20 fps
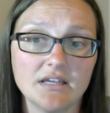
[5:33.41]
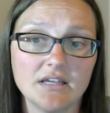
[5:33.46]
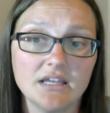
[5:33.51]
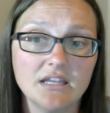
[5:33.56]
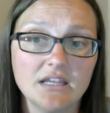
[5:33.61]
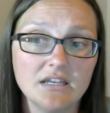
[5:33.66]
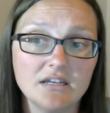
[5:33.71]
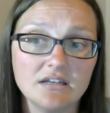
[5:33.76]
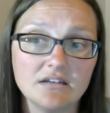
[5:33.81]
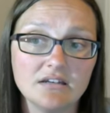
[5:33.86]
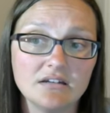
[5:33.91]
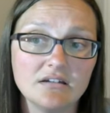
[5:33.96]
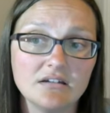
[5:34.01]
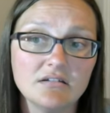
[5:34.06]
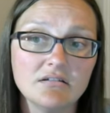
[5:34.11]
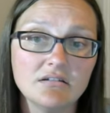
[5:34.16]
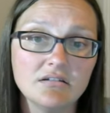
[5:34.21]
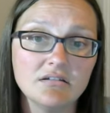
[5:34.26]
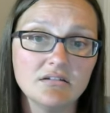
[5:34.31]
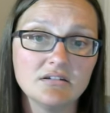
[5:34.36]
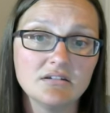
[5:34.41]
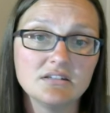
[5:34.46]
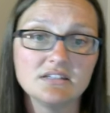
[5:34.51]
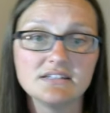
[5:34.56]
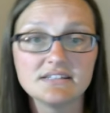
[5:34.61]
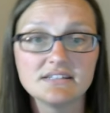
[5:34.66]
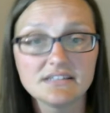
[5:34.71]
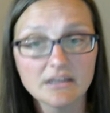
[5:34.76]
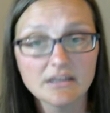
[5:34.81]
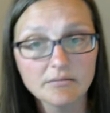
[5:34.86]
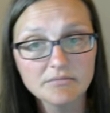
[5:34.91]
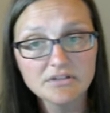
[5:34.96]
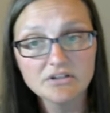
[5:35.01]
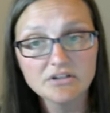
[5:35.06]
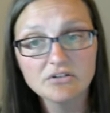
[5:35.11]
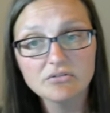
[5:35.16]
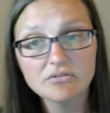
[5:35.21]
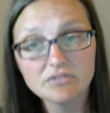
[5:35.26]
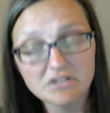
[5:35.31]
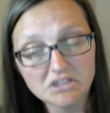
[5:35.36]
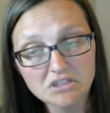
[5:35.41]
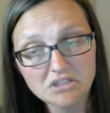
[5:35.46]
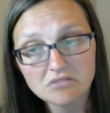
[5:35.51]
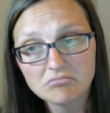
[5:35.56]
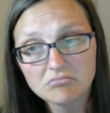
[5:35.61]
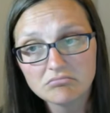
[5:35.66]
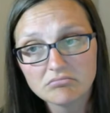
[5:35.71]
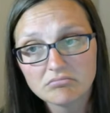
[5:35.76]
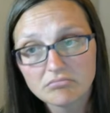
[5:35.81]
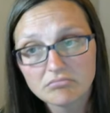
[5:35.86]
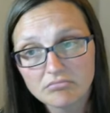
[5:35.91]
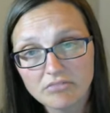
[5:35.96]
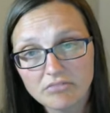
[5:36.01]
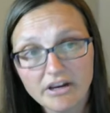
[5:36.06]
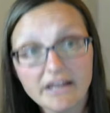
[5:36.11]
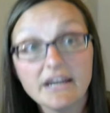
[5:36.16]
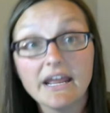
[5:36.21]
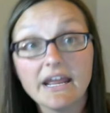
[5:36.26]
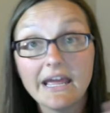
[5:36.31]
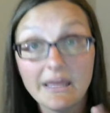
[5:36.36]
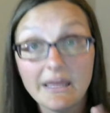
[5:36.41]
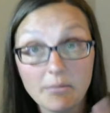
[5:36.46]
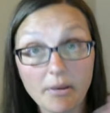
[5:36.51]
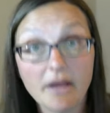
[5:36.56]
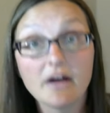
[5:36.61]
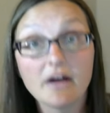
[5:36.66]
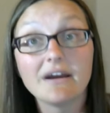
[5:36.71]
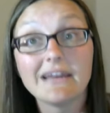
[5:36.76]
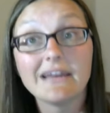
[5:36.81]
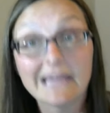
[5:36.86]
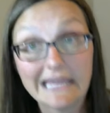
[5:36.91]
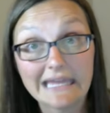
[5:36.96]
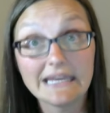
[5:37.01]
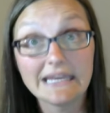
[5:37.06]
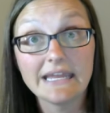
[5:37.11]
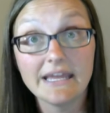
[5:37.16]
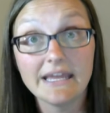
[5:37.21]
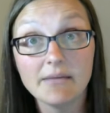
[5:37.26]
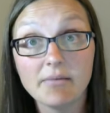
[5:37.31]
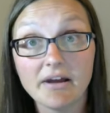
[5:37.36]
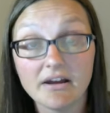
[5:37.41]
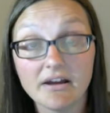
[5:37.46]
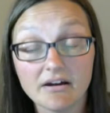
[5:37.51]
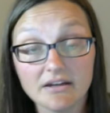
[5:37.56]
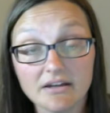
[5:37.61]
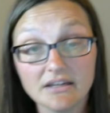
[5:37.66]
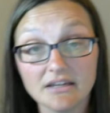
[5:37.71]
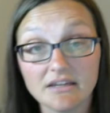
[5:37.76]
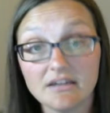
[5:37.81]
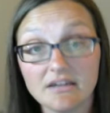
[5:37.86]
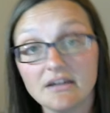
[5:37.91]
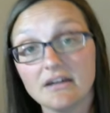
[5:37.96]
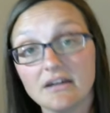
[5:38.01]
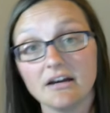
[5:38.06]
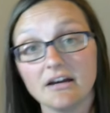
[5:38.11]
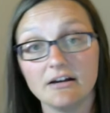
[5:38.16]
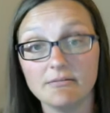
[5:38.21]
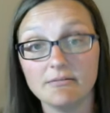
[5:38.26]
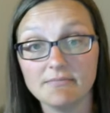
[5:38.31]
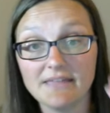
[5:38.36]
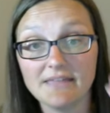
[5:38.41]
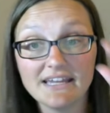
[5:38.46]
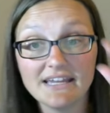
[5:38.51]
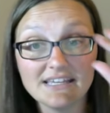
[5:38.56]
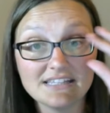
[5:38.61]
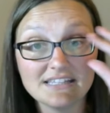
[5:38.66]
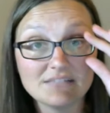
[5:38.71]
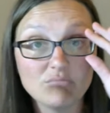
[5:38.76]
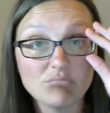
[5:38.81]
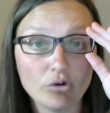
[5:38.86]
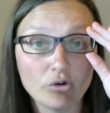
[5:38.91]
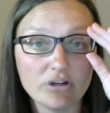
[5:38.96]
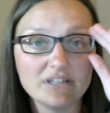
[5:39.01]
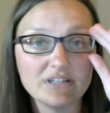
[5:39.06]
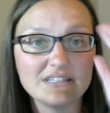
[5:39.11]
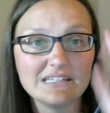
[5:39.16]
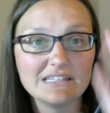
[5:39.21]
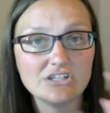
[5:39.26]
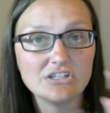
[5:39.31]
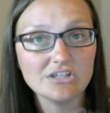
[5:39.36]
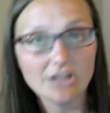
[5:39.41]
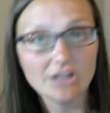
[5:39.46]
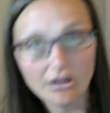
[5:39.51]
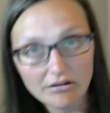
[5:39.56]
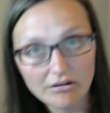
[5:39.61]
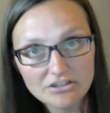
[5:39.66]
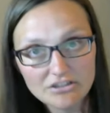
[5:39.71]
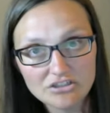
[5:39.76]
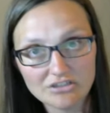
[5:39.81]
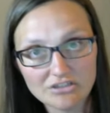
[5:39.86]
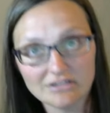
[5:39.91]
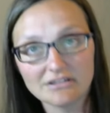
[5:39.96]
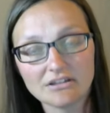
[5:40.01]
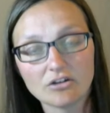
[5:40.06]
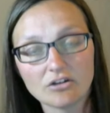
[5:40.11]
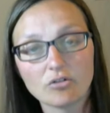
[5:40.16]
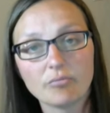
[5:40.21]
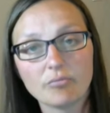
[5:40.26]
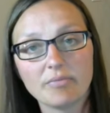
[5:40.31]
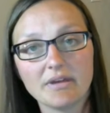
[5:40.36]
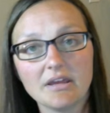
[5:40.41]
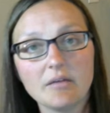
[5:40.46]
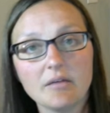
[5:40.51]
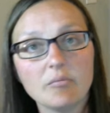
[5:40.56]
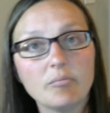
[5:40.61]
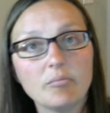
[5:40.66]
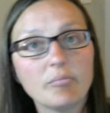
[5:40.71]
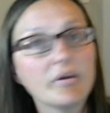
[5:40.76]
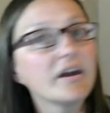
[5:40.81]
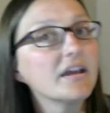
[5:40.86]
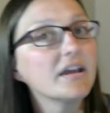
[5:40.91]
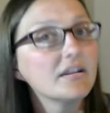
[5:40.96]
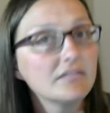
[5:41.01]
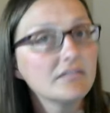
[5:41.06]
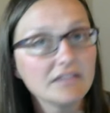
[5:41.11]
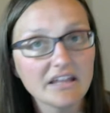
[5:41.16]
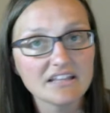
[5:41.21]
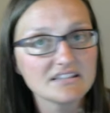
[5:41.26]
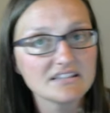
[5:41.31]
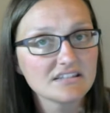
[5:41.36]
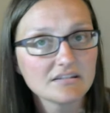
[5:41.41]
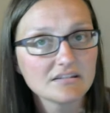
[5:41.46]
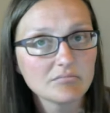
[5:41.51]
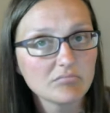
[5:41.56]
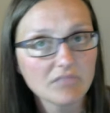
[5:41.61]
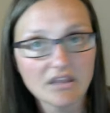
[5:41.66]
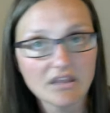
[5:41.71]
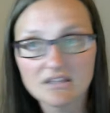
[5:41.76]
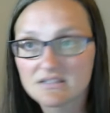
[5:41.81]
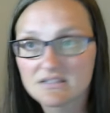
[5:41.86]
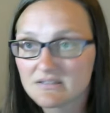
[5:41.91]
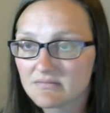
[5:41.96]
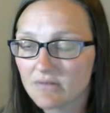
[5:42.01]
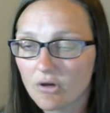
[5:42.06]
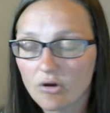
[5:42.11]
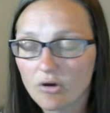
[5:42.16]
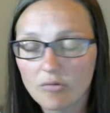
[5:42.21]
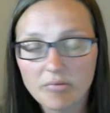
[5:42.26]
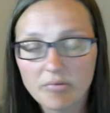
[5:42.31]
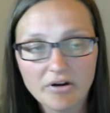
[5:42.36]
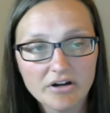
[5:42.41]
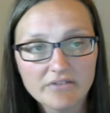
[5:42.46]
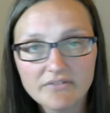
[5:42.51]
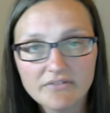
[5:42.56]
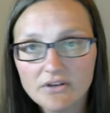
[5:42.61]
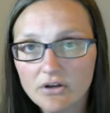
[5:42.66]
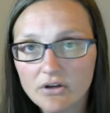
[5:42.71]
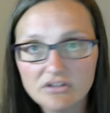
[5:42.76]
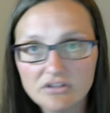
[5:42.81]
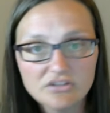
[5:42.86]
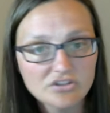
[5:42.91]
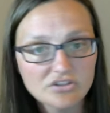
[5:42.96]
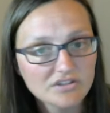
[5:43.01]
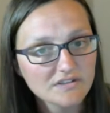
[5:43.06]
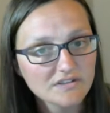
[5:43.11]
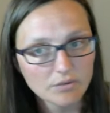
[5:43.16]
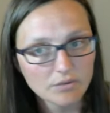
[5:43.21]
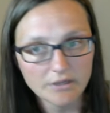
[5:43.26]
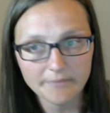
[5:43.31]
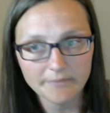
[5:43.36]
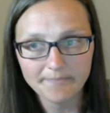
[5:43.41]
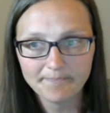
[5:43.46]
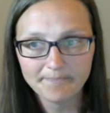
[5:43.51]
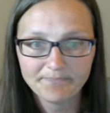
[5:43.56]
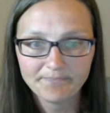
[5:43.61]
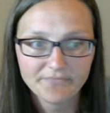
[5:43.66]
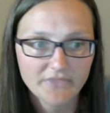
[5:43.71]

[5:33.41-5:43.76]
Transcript: And to some degree, right, abiotic and abiotic. That gets more into geology a little bit, but that's all part of ecology as well.